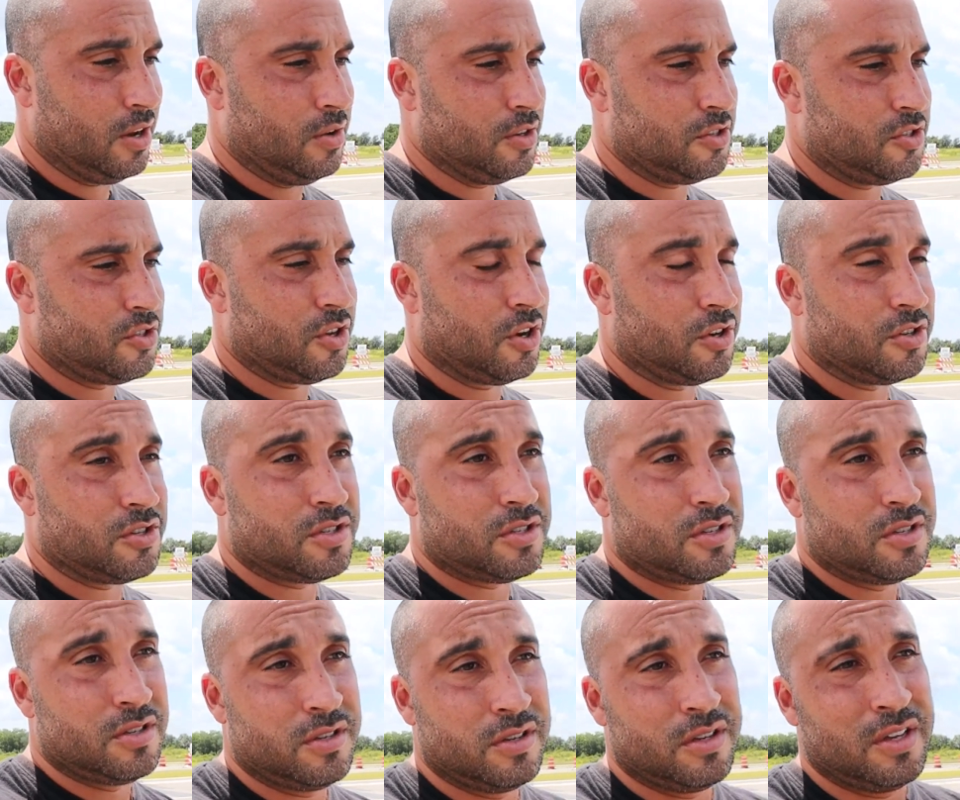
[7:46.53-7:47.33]

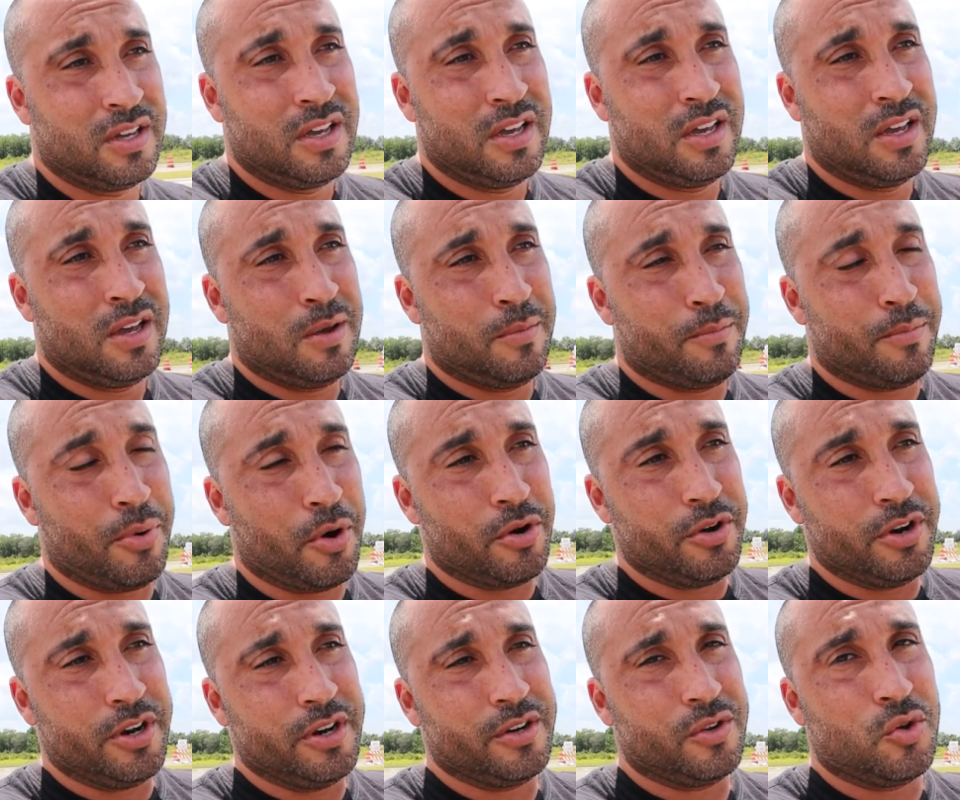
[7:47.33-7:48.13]
starts
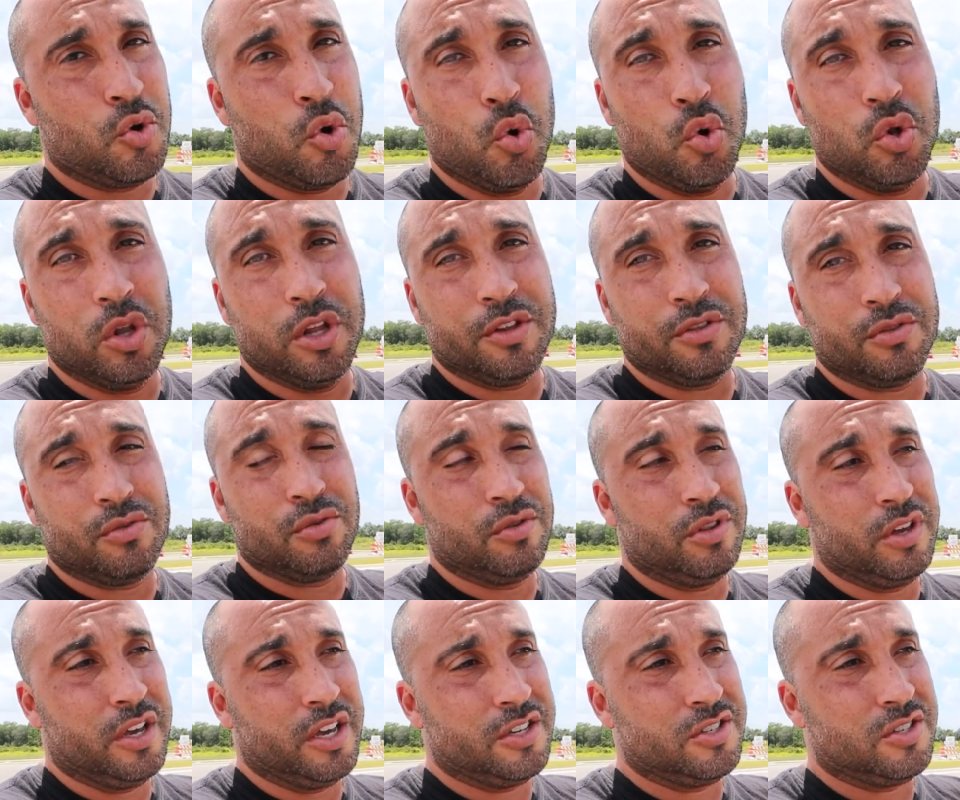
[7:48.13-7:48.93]
burning coolant
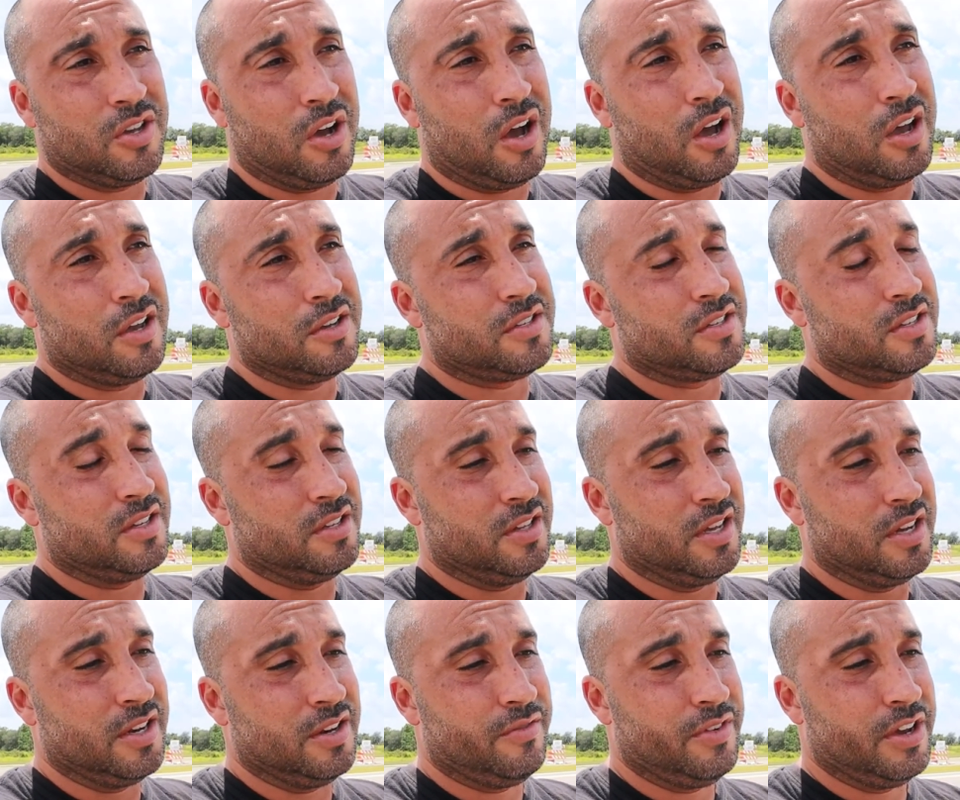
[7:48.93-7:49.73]
through the exhaust,
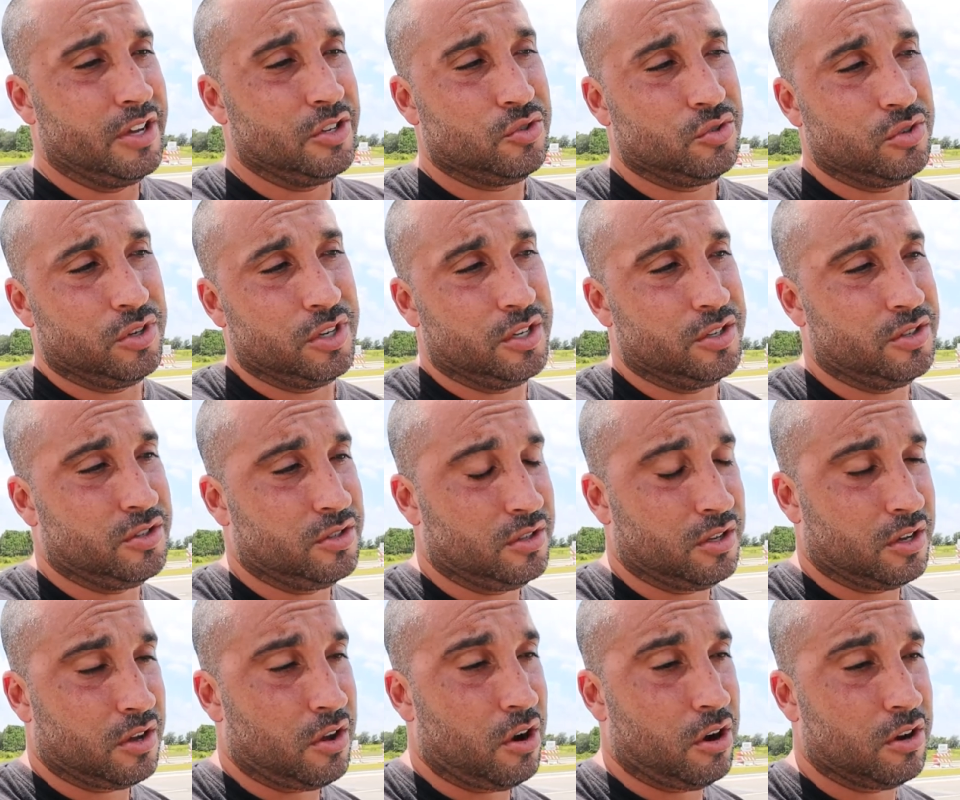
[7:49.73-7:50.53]
and then eventually
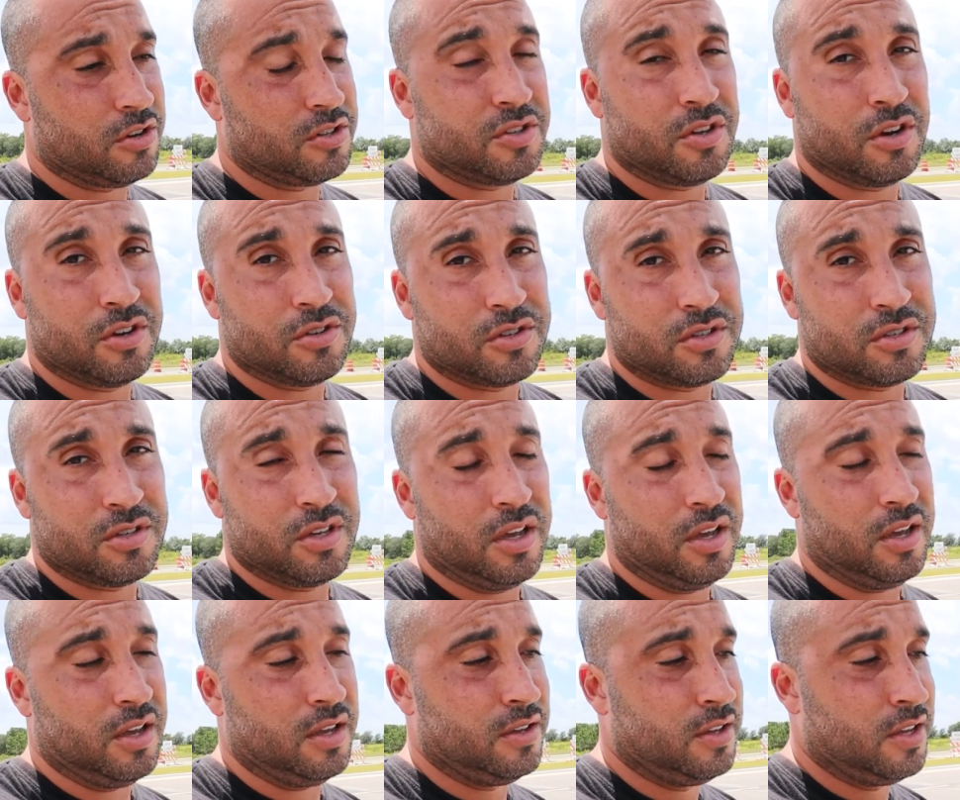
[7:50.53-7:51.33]
the car
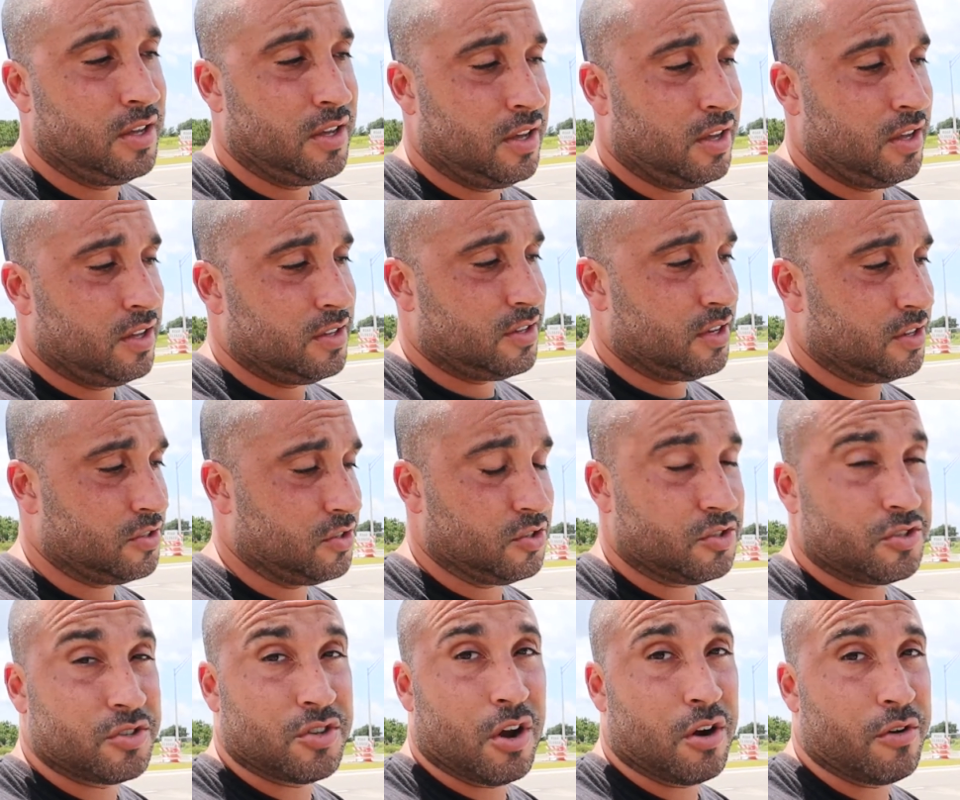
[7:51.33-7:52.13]

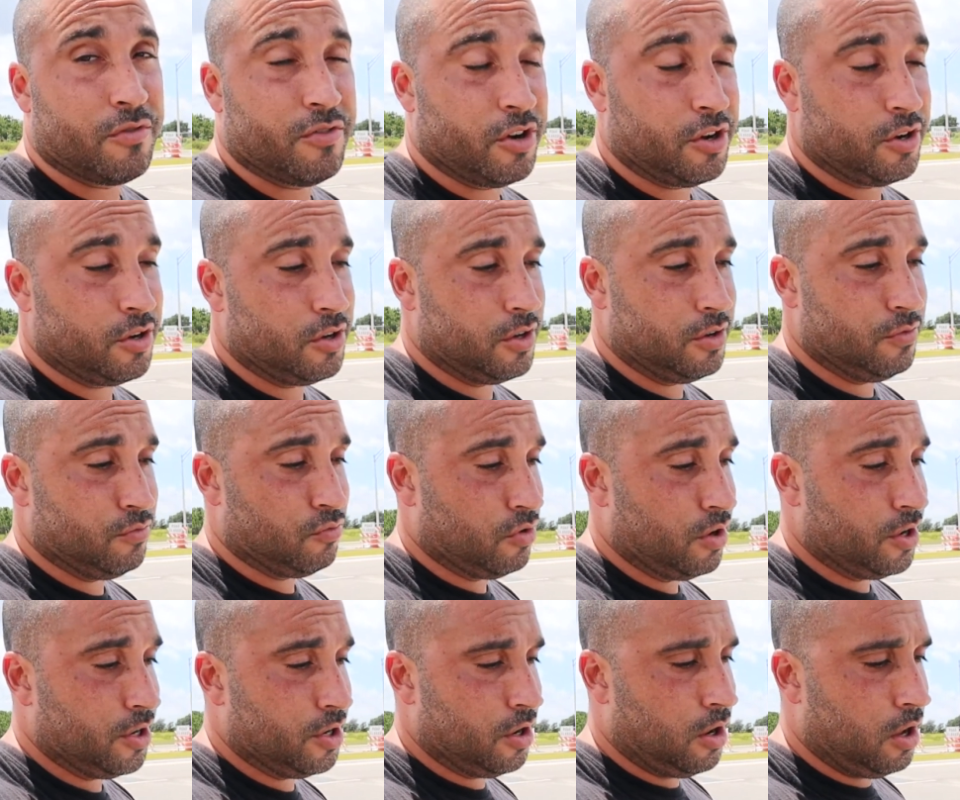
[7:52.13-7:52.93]
doesn't start very good and
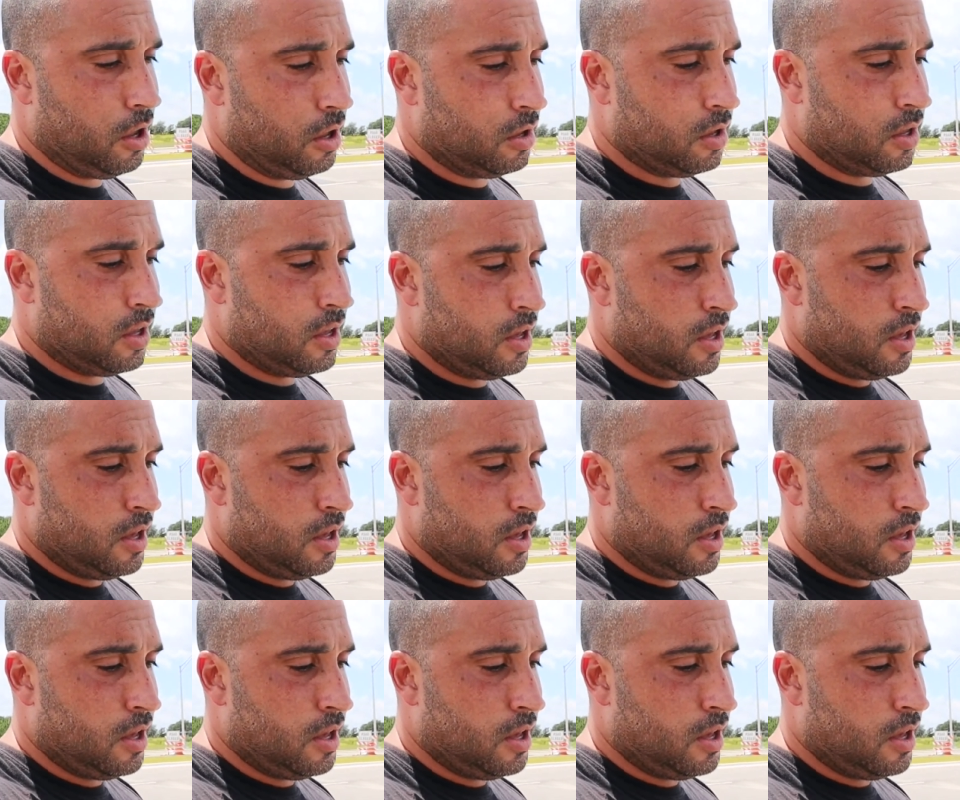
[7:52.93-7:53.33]
run at all.